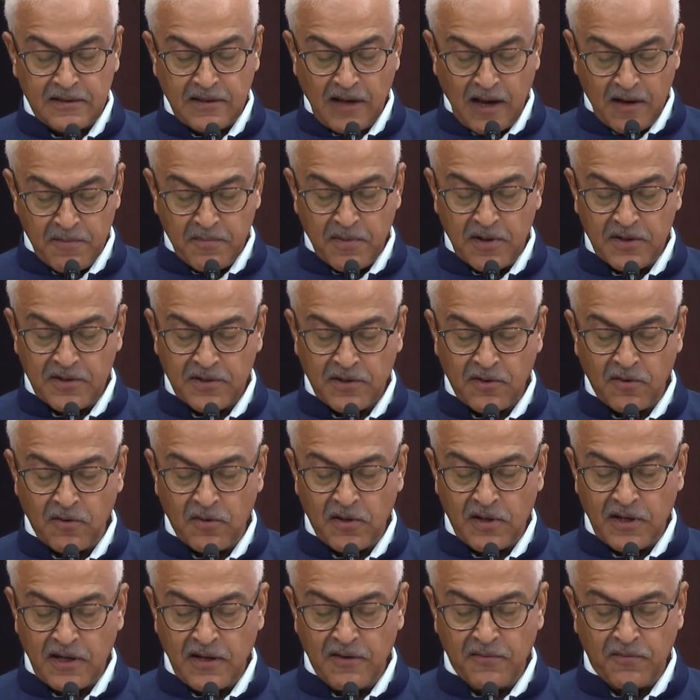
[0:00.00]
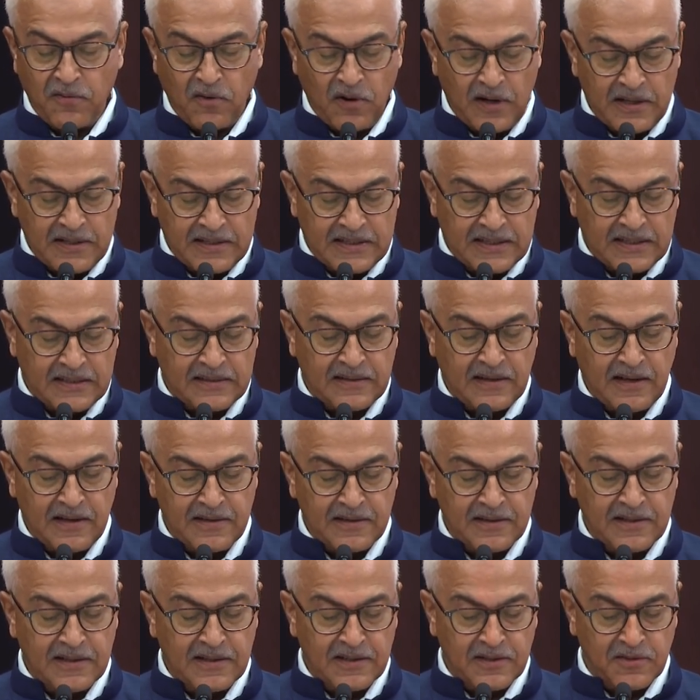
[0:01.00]
cyber security, forensic
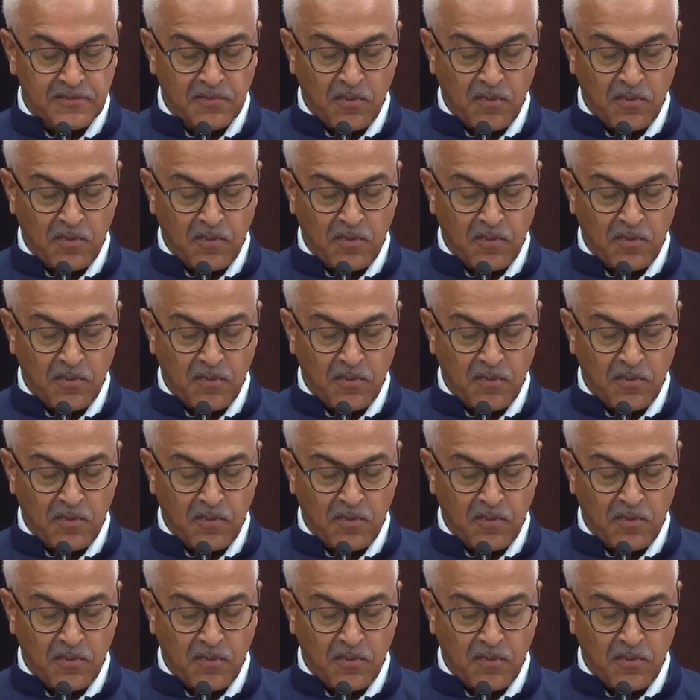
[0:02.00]
sciences,